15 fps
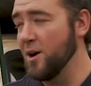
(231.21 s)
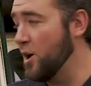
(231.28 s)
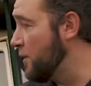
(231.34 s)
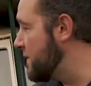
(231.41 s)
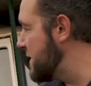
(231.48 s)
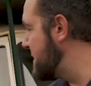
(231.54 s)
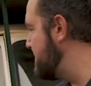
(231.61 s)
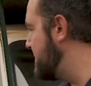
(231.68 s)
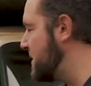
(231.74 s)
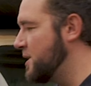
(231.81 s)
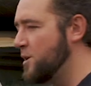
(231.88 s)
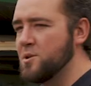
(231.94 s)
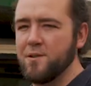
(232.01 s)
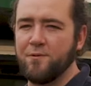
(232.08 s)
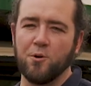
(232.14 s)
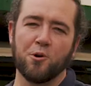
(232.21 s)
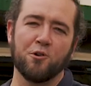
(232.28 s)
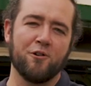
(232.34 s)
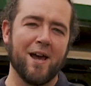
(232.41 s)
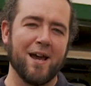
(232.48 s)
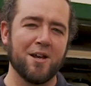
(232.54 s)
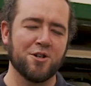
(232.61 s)
of this beautiful
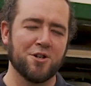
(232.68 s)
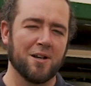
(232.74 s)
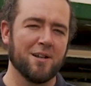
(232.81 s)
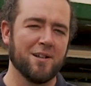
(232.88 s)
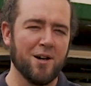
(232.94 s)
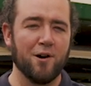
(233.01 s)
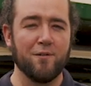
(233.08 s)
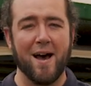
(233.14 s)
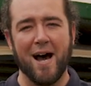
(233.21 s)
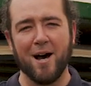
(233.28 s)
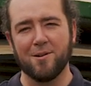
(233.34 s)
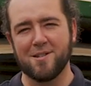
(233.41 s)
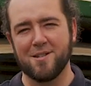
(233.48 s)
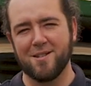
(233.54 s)
creation of ours.